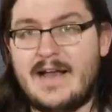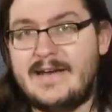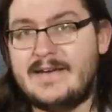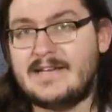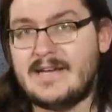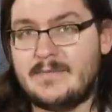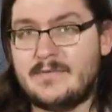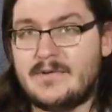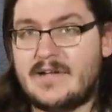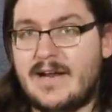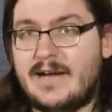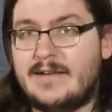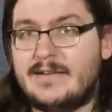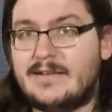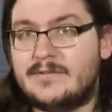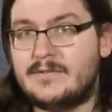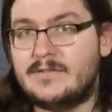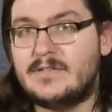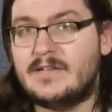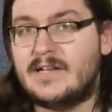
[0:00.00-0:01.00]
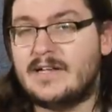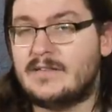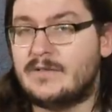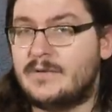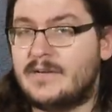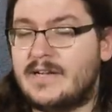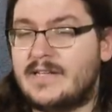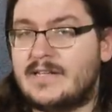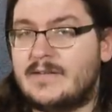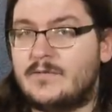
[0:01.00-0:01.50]
Anytime you gain a level,
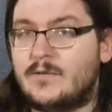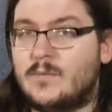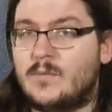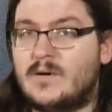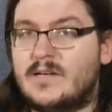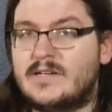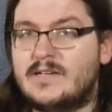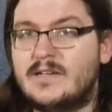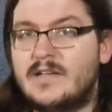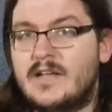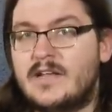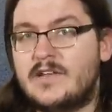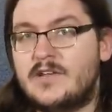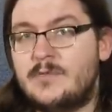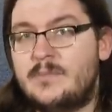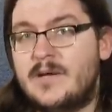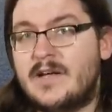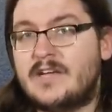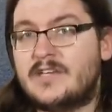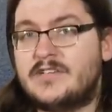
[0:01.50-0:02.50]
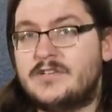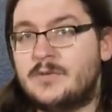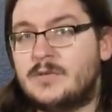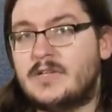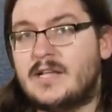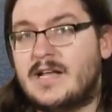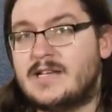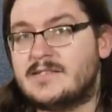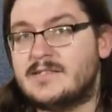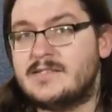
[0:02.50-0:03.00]
including at level 1, you pick two
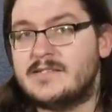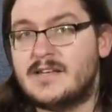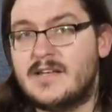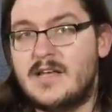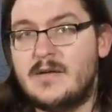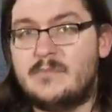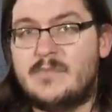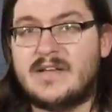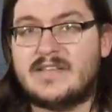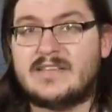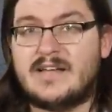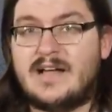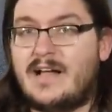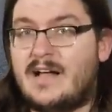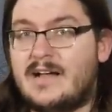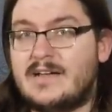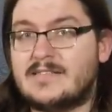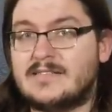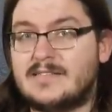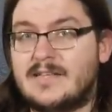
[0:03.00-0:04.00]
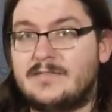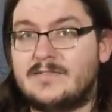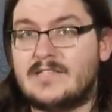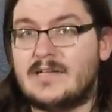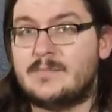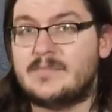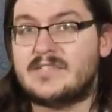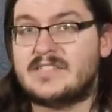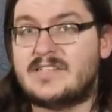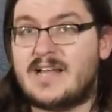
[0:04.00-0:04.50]
classes, pick the highest level
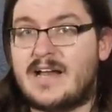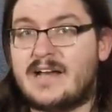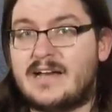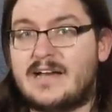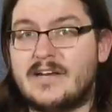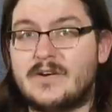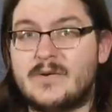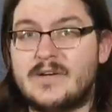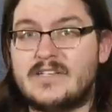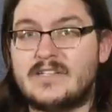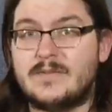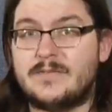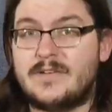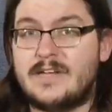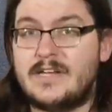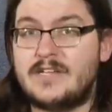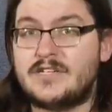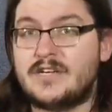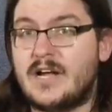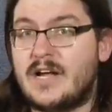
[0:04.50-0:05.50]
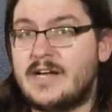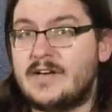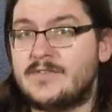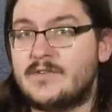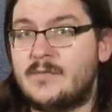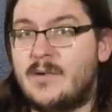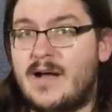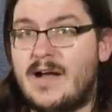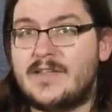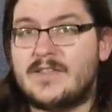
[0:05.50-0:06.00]
up stat increase of each kind
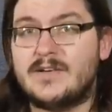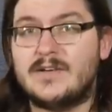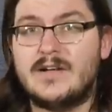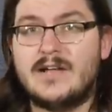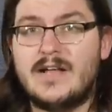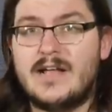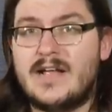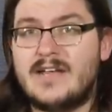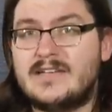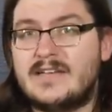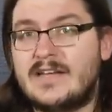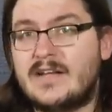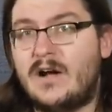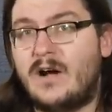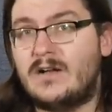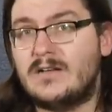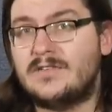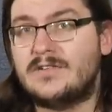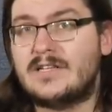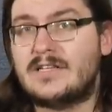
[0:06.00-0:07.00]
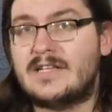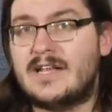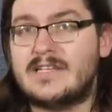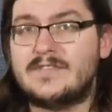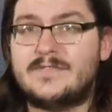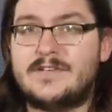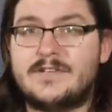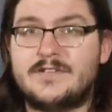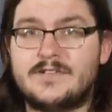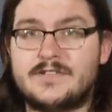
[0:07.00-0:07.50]
from either, and take all of the class
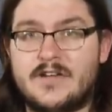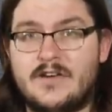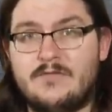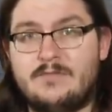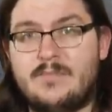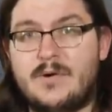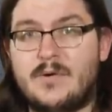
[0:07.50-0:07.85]
features of